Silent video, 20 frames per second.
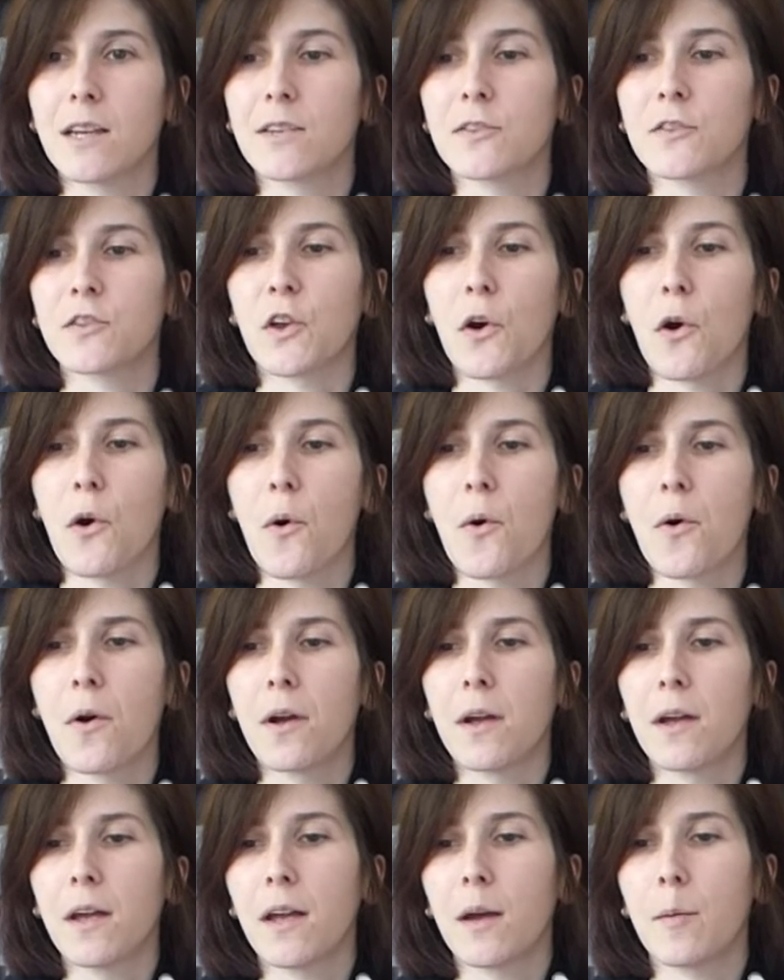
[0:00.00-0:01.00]

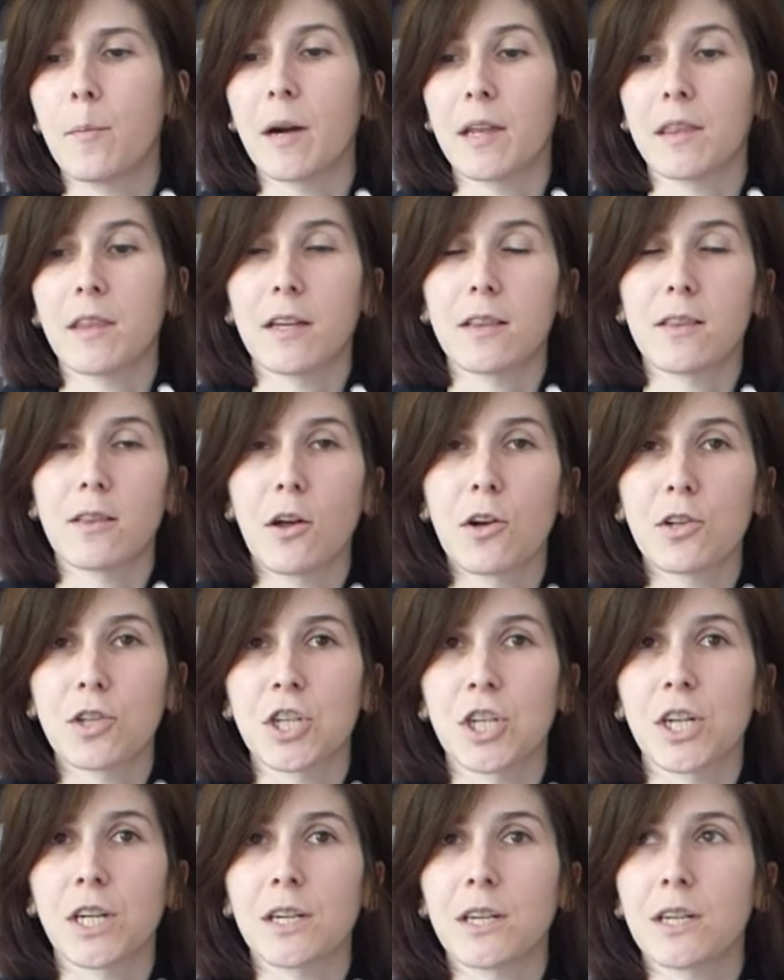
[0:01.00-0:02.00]
So by that
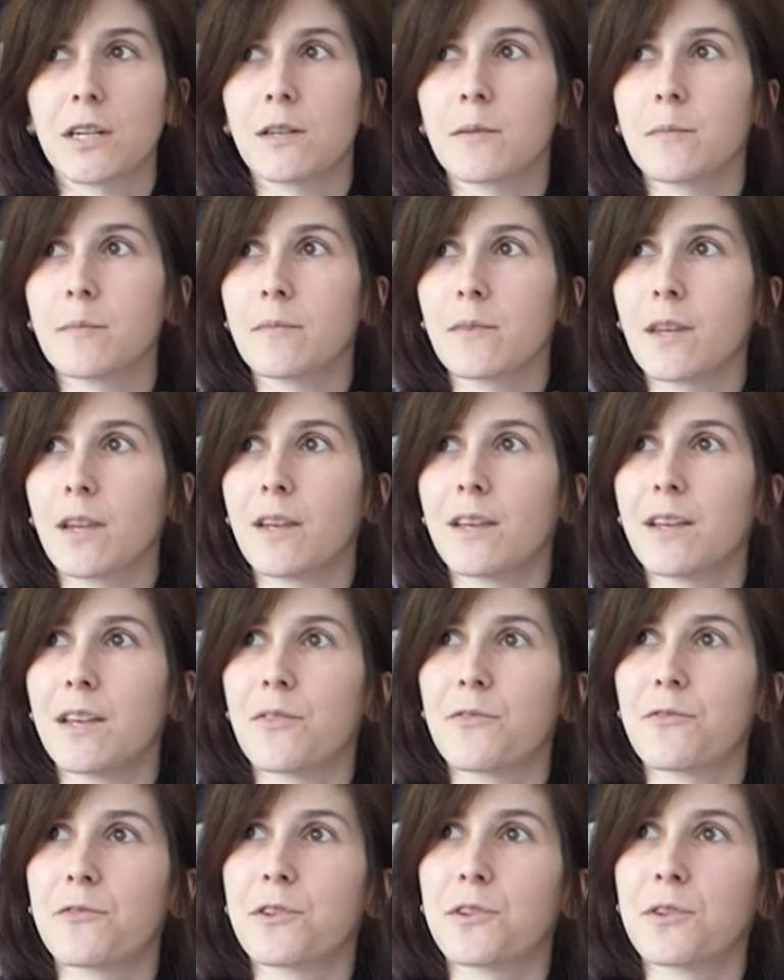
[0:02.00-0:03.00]
logic,
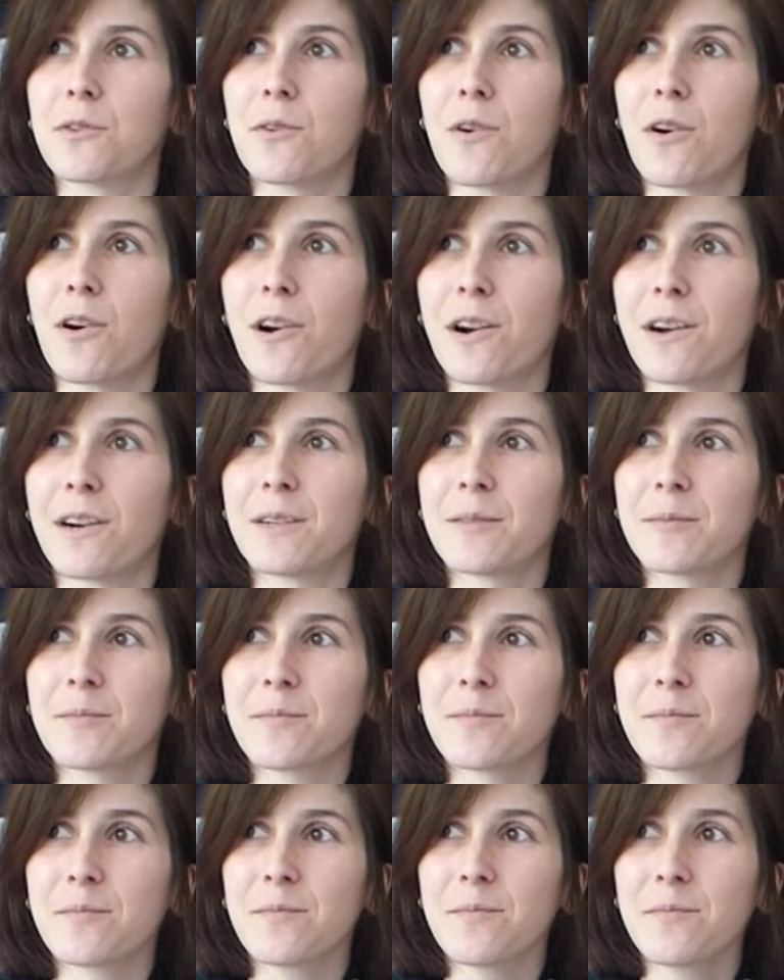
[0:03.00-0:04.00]
if you are
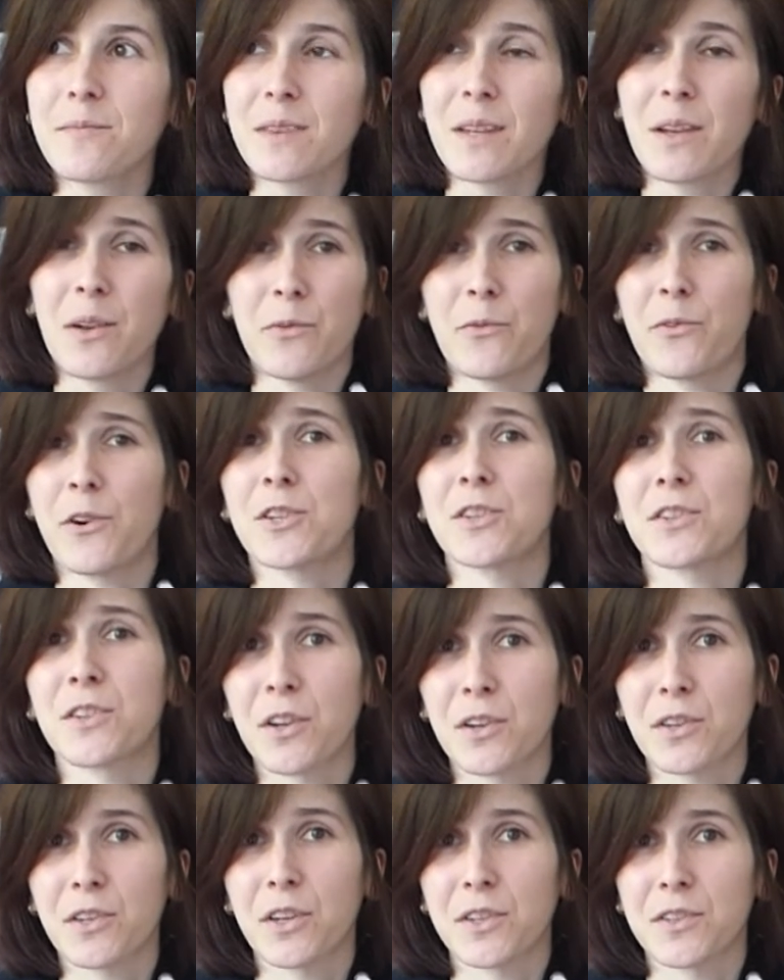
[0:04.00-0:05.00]
first
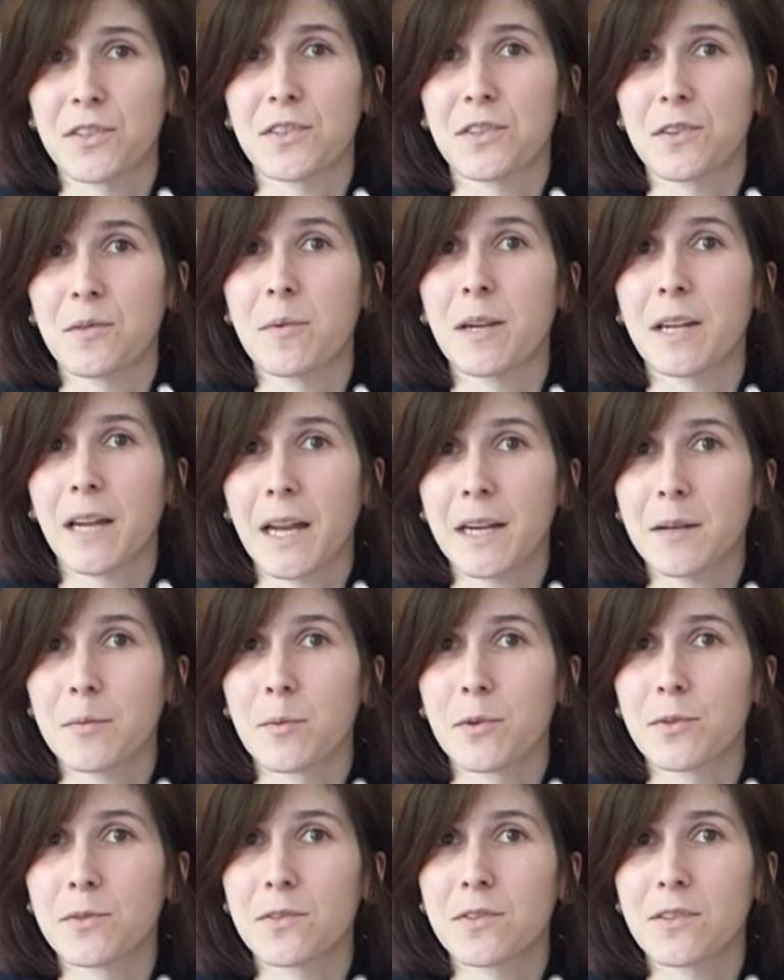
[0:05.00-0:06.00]
not consuming
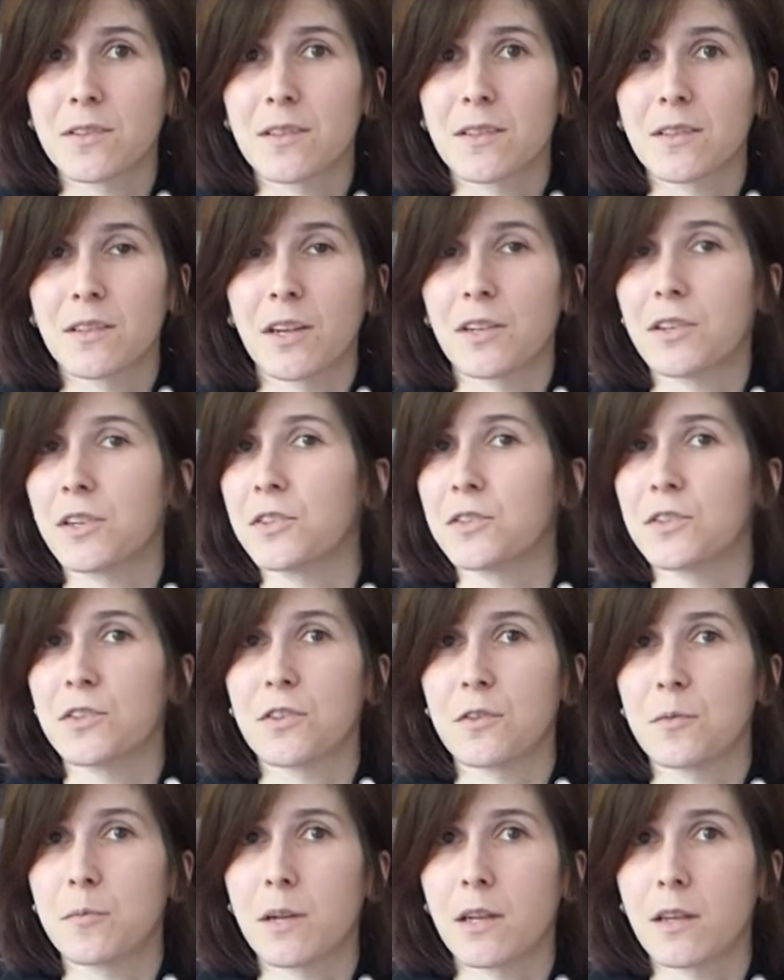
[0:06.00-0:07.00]
animals, not
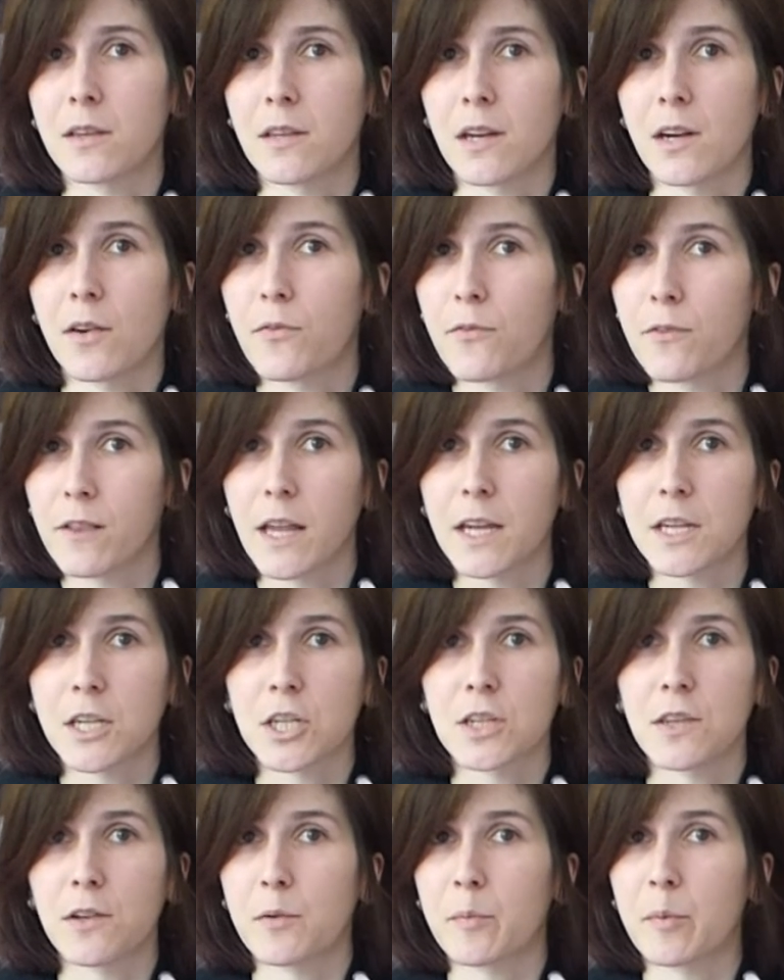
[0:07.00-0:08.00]
consuming their
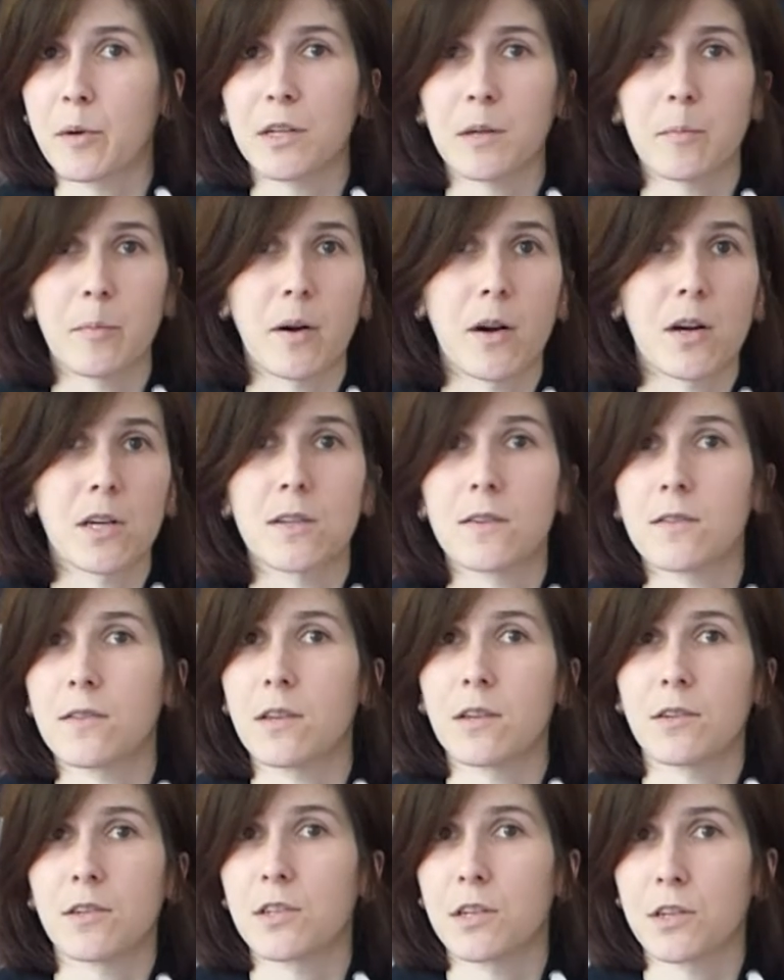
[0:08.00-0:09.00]
flesh, their body parts,
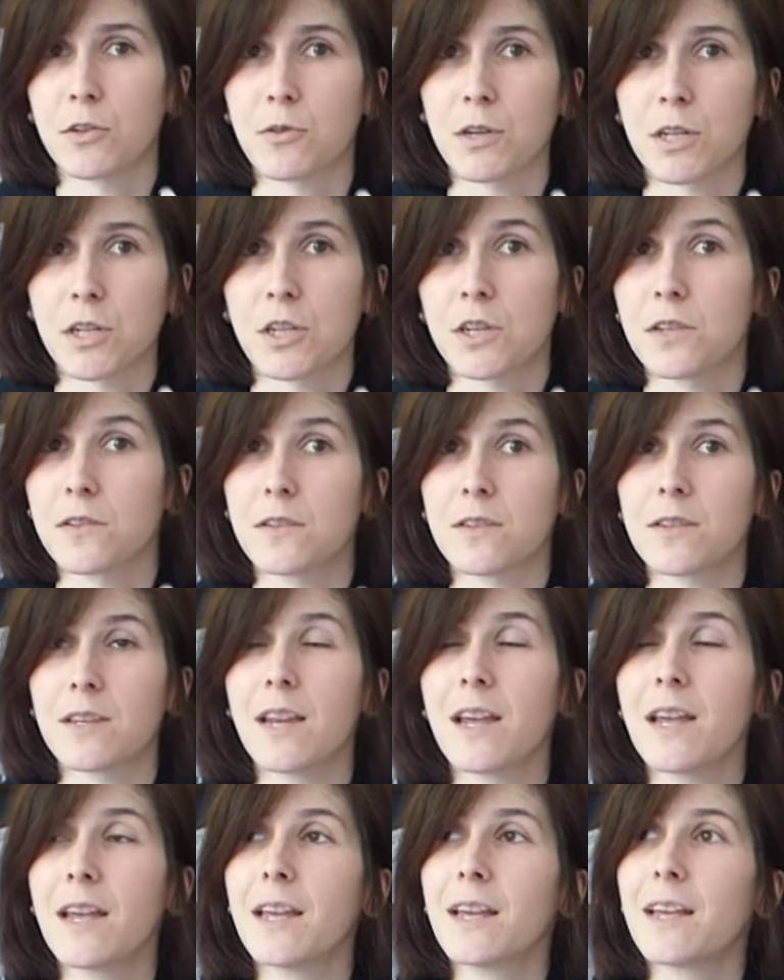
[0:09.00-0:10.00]
their secretions,
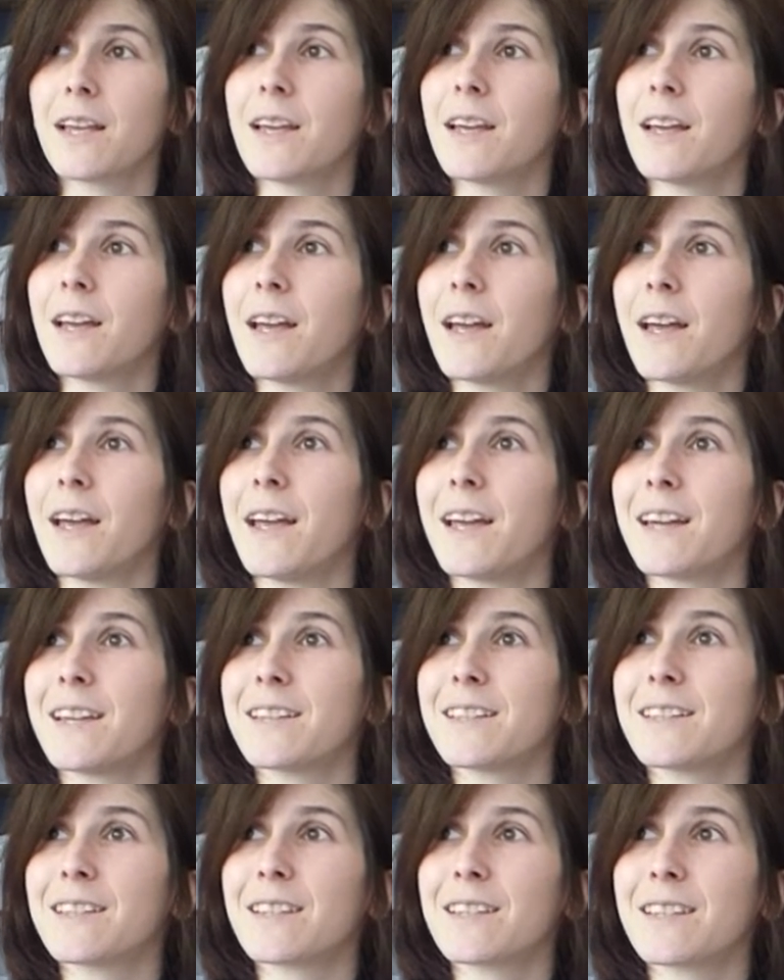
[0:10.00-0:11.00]

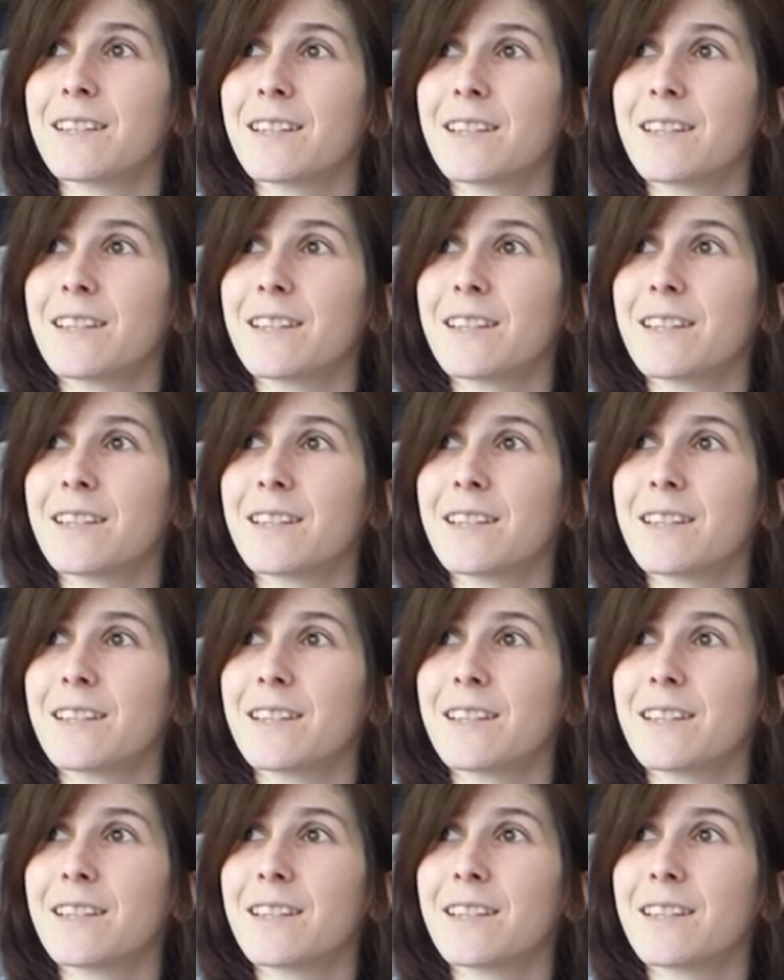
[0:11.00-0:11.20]
and